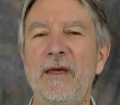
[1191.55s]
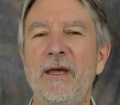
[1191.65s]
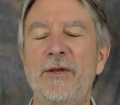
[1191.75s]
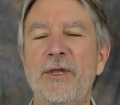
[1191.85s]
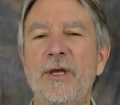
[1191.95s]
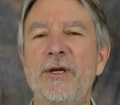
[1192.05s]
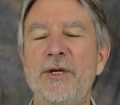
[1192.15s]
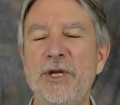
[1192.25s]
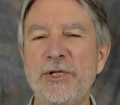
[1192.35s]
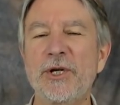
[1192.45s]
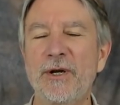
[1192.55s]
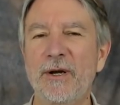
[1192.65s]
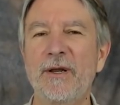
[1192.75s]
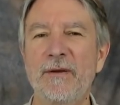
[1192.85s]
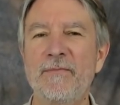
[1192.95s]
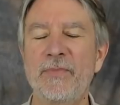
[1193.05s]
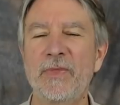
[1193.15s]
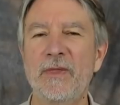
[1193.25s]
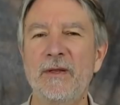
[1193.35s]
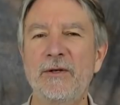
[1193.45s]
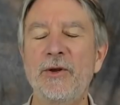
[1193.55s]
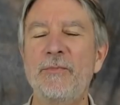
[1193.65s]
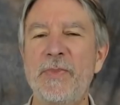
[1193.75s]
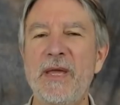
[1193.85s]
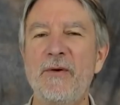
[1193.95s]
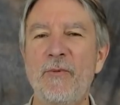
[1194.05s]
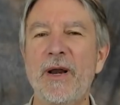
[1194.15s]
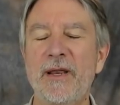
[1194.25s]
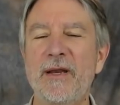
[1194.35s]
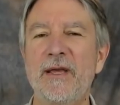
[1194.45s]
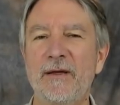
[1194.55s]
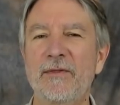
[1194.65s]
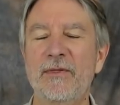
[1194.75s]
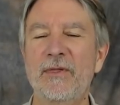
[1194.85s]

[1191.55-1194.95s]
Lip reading: It's conditioned to be what it is.